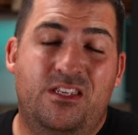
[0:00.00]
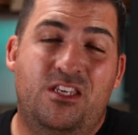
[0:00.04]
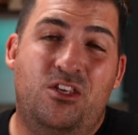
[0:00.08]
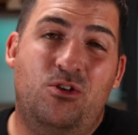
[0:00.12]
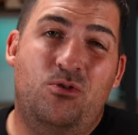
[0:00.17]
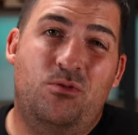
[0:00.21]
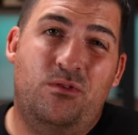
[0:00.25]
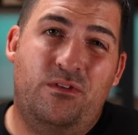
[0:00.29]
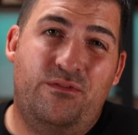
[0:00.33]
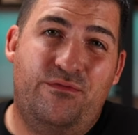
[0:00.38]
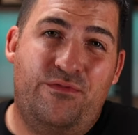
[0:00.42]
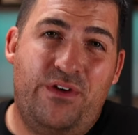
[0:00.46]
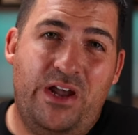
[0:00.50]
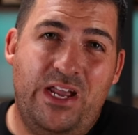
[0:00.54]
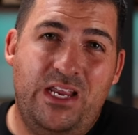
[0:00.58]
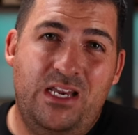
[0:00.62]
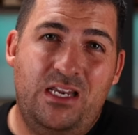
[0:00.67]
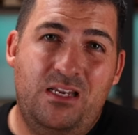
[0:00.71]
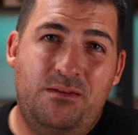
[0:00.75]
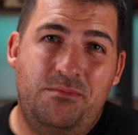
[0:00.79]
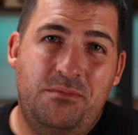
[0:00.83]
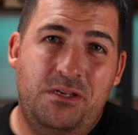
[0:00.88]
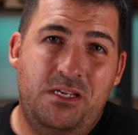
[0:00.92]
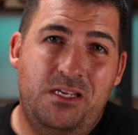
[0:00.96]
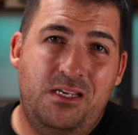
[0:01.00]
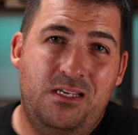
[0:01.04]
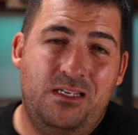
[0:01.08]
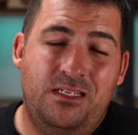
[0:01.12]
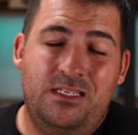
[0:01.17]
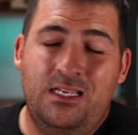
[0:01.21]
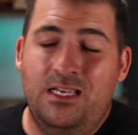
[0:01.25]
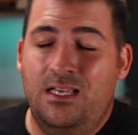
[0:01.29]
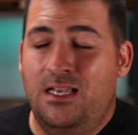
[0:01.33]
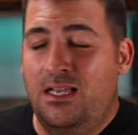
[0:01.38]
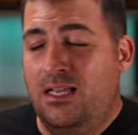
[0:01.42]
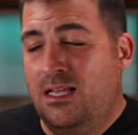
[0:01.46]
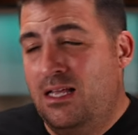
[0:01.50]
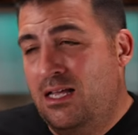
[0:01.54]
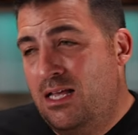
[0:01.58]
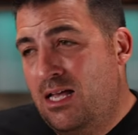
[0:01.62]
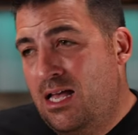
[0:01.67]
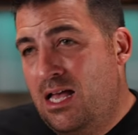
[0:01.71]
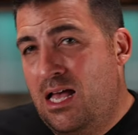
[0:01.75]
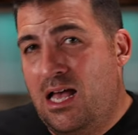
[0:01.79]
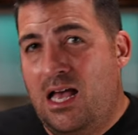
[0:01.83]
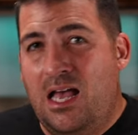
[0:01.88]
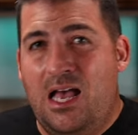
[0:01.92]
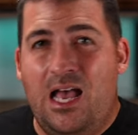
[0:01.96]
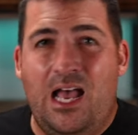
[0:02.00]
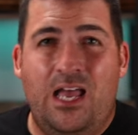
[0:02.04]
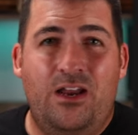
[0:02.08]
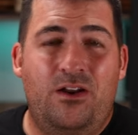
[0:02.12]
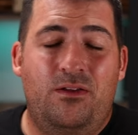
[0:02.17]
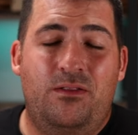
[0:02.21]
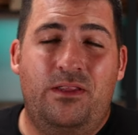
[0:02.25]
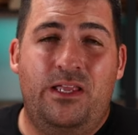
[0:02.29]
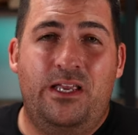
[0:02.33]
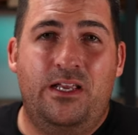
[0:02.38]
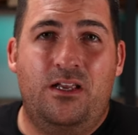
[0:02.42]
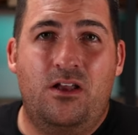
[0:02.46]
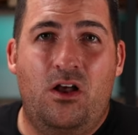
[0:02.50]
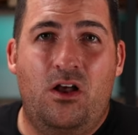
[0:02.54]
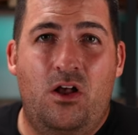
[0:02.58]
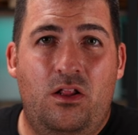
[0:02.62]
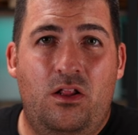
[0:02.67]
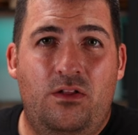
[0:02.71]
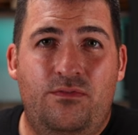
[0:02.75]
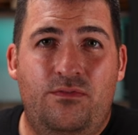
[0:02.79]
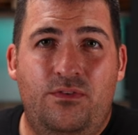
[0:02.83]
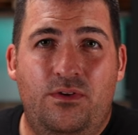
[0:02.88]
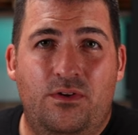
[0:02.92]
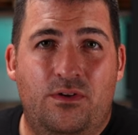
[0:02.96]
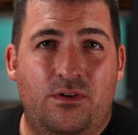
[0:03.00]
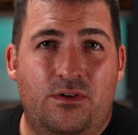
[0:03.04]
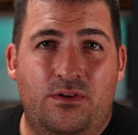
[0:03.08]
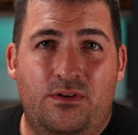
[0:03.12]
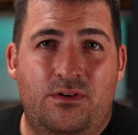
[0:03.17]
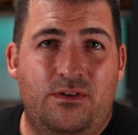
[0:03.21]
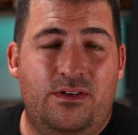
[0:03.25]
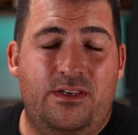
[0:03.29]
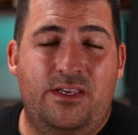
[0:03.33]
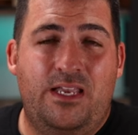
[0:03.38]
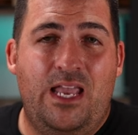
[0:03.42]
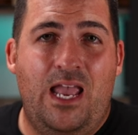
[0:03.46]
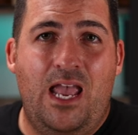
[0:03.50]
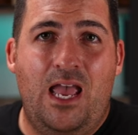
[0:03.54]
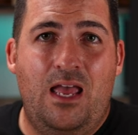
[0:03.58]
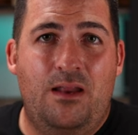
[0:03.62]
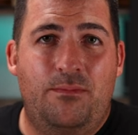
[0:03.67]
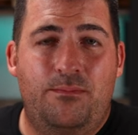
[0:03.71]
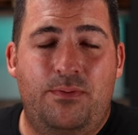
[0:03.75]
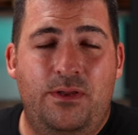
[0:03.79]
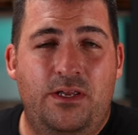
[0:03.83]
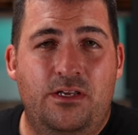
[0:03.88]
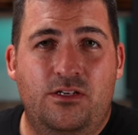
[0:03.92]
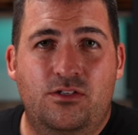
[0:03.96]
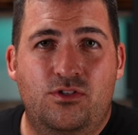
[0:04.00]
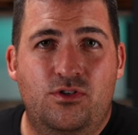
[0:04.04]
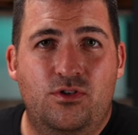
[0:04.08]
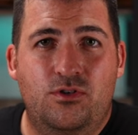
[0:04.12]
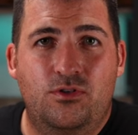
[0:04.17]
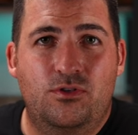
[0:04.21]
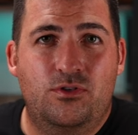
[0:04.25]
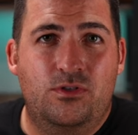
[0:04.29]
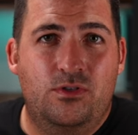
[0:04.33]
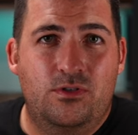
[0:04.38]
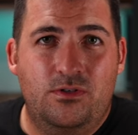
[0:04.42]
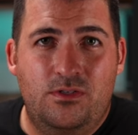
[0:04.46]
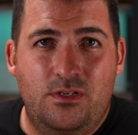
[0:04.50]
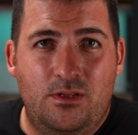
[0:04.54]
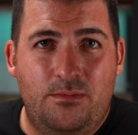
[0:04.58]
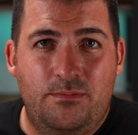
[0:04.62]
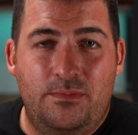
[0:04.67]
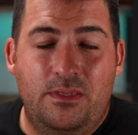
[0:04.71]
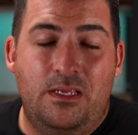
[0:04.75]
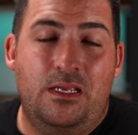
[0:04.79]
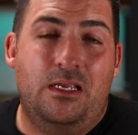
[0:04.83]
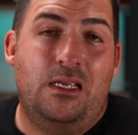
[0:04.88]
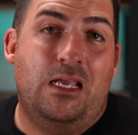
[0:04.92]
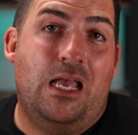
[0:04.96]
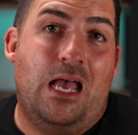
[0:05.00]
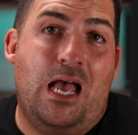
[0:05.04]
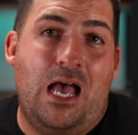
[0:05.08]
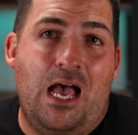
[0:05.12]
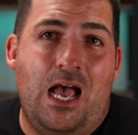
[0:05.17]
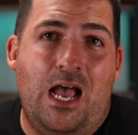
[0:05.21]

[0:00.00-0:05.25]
You invited me. I don't like all of your cat pictures or something,